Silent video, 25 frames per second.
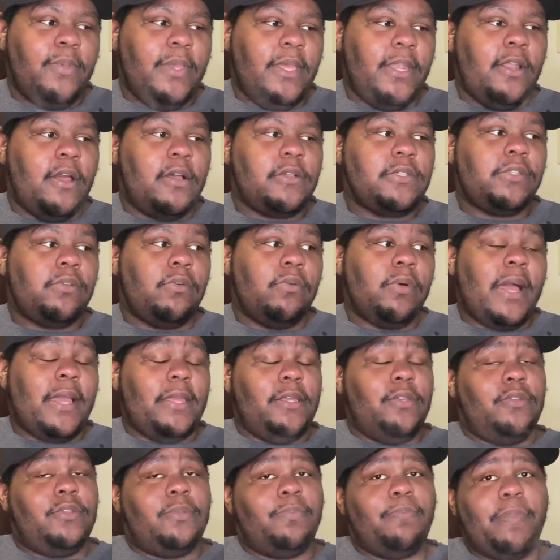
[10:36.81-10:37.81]
And also
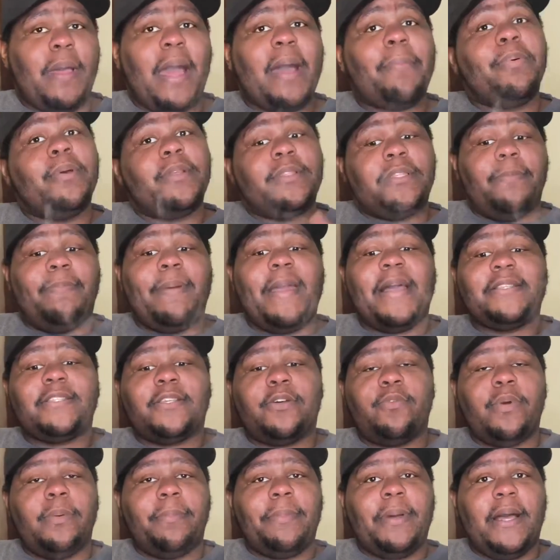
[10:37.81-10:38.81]
I put Tabasco
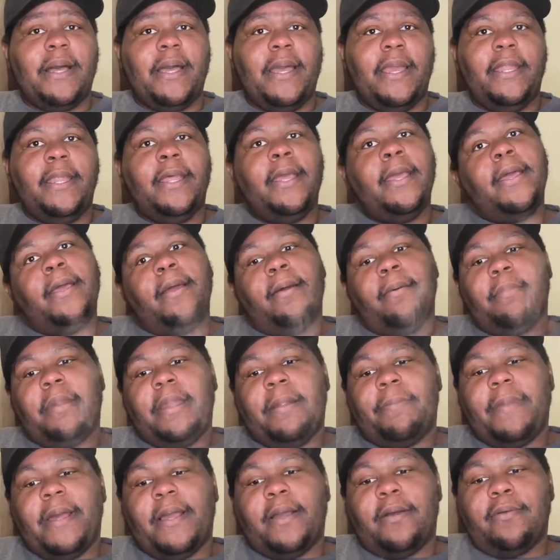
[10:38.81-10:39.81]
in mine, but I'm
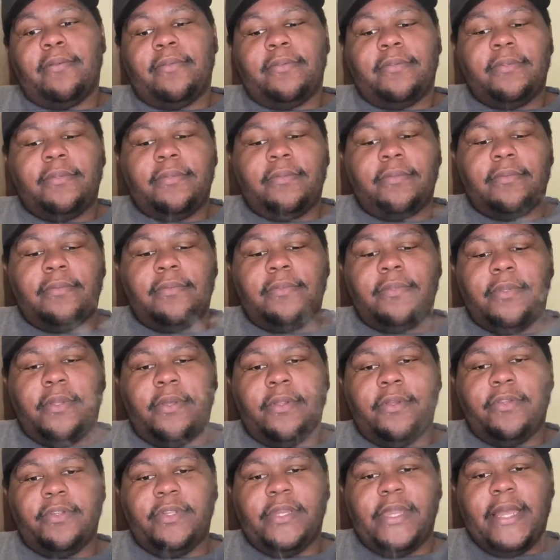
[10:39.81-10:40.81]
not gonna
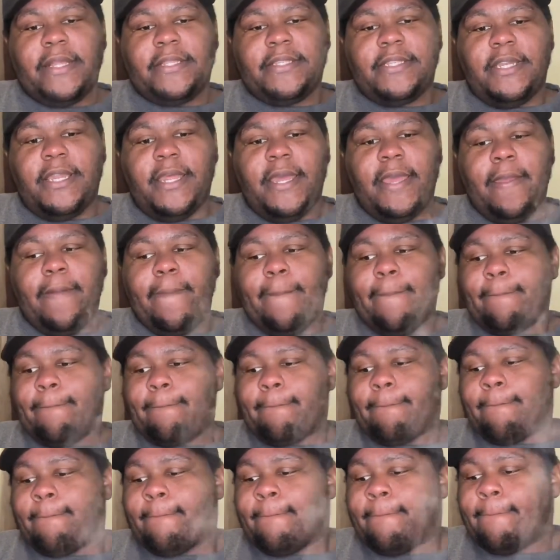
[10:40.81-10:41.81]
do that today.
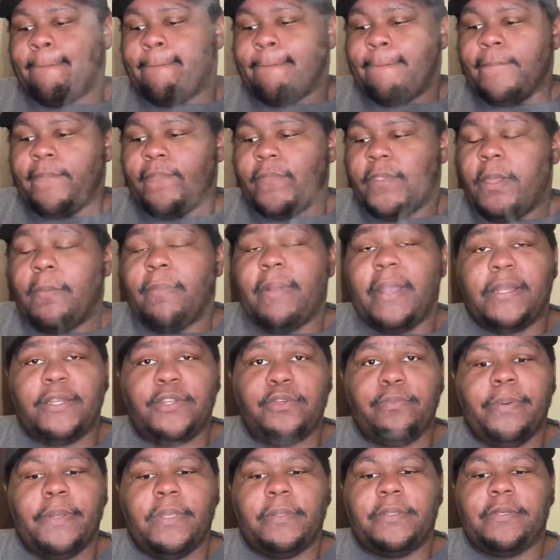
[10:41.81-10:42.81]
But I do
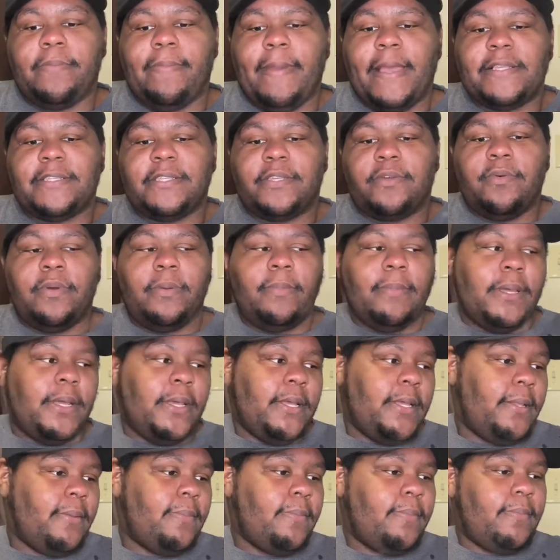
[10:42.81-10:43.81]
put Tabasco in mine,
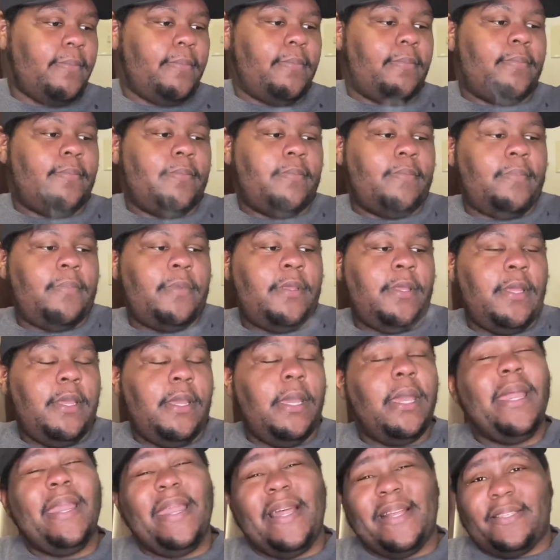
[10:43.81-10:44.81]

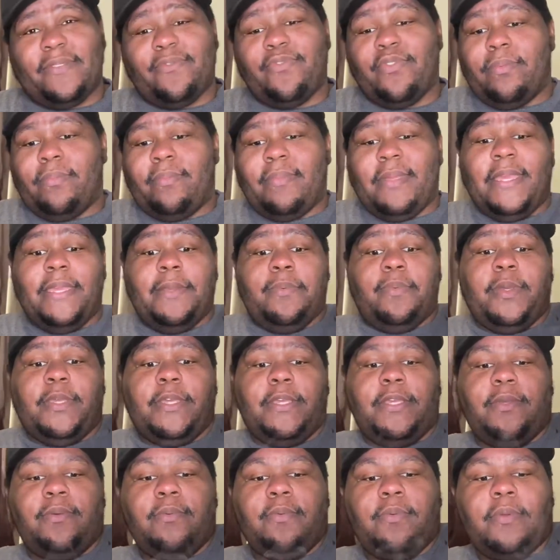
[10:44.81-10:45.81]
and that's from
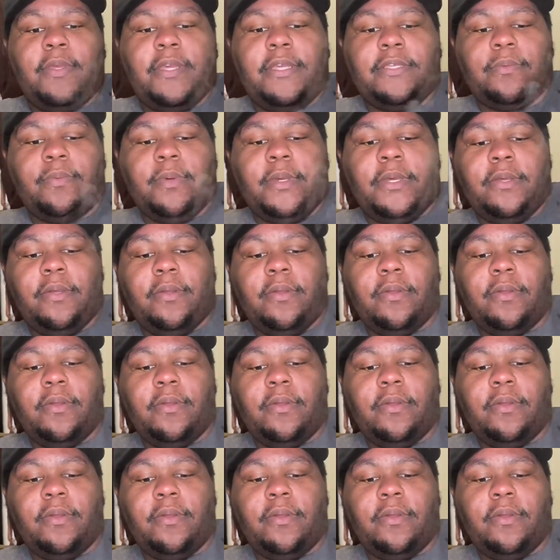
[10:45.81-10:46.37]
EBQ as well.